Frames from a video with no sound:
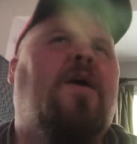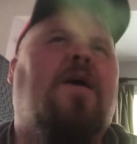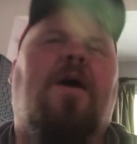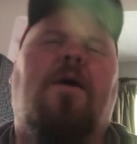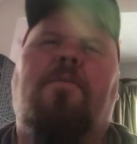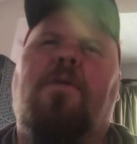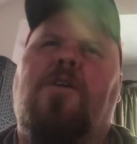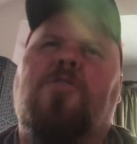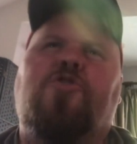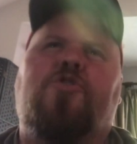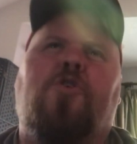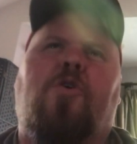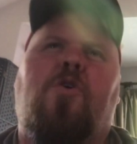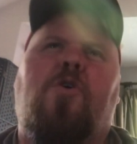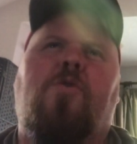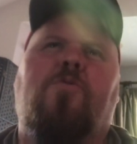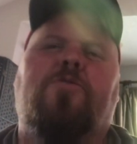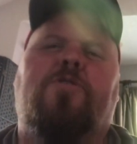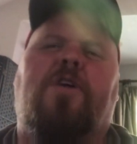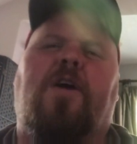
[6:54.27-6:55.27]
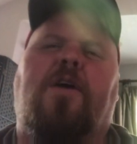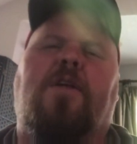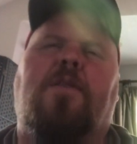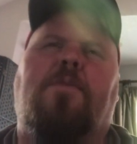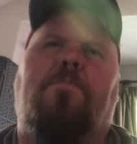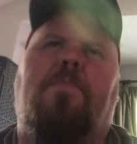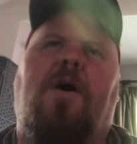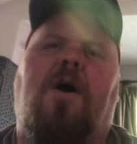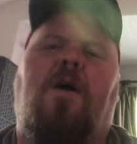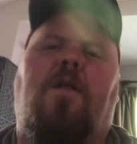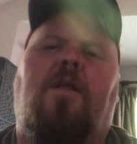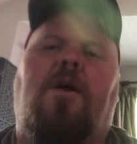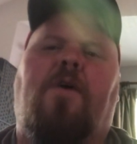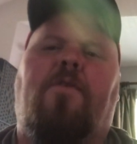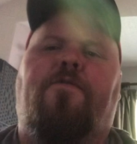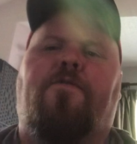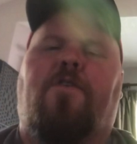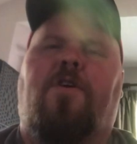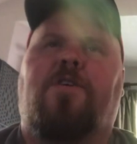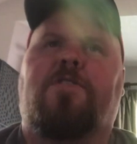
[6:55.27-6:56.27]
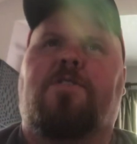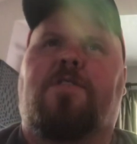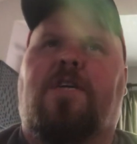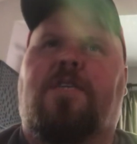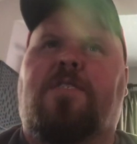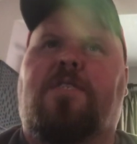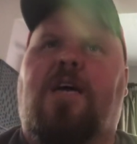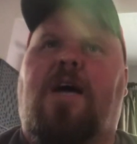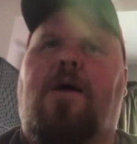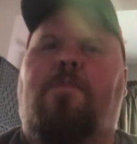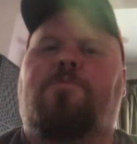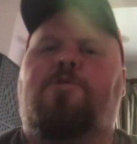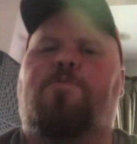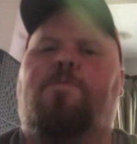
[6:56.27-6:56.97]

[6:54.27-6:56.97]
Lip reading: And I'm not sure who was kicking the ball off for us at that time.